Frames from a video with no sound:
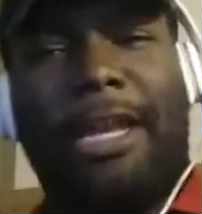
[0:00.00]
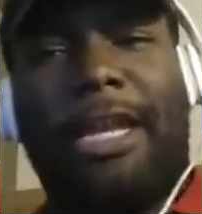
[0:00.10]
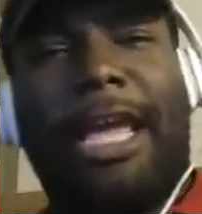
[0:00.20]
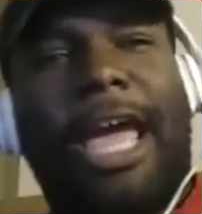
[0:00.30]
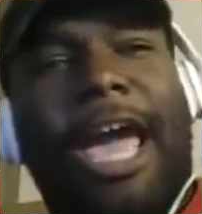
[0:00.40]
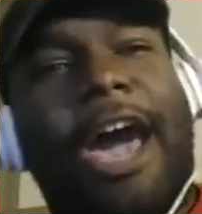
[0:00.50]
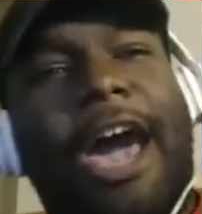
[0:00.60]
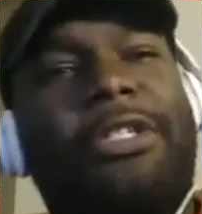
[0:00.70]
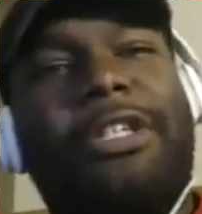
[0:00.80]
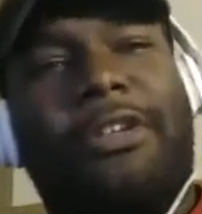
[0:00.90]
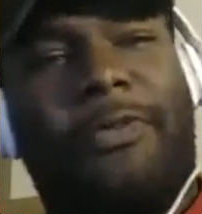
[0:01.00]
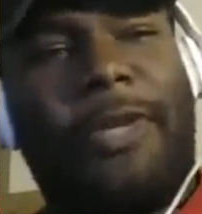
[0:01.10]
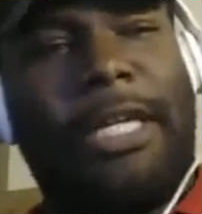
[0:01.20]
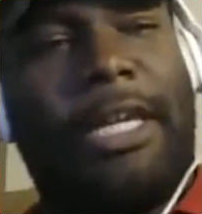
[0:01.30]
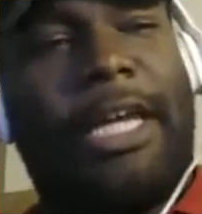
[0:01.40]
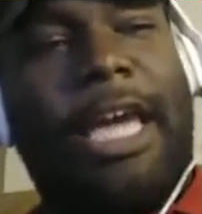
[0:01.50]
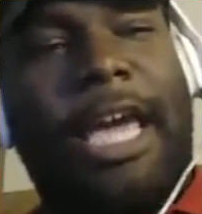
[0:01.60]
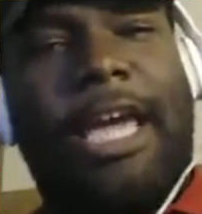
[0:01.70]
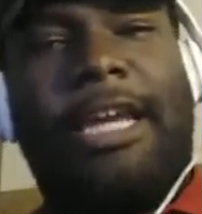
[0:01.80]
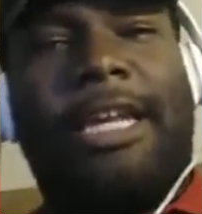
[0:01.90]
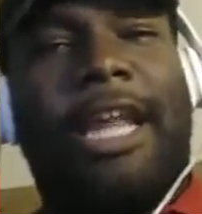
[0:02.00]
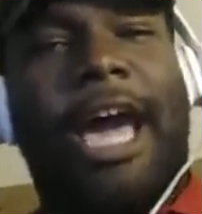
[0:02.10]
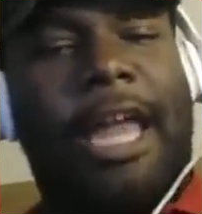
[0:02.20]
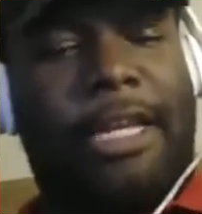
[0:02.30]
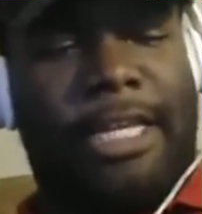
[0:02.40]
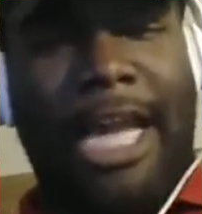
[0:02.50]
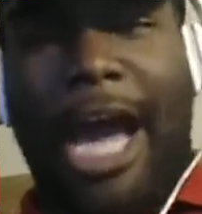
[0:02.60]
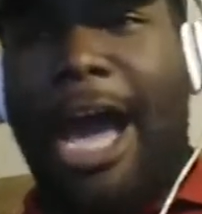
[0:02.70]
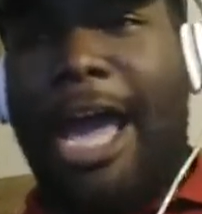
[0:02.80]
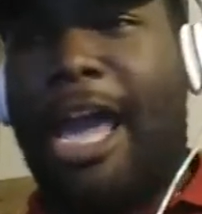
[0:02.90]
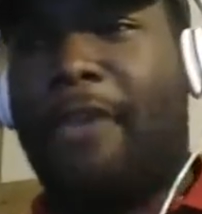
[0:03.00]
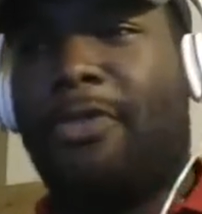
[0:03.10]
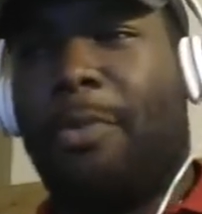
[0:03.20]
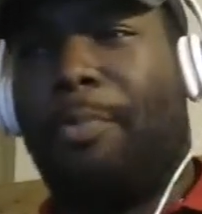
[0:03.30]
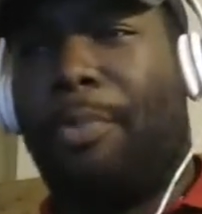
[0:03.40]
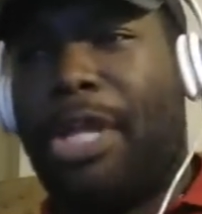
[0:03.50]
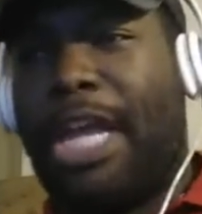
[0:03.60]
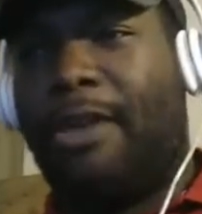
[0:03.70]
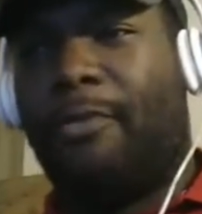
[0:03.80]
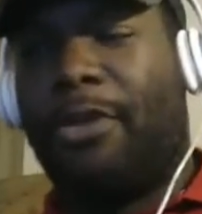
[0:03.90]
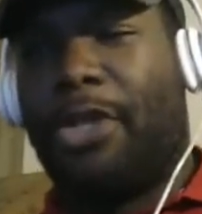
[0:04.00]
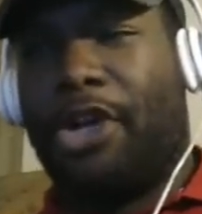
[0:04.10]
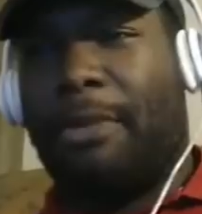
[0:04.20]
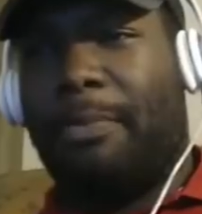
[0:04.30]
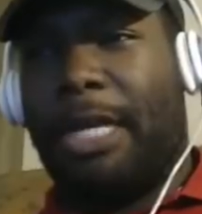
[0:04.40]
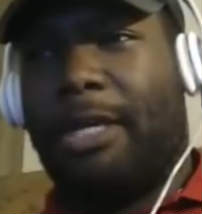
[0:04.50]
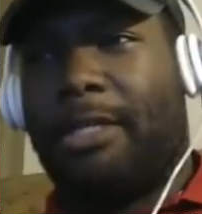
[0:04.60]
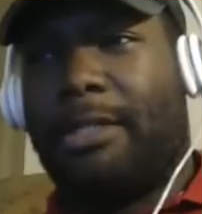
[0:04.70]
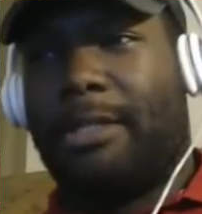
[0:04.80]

how is it going to fit and not die after playing for 30 minutes?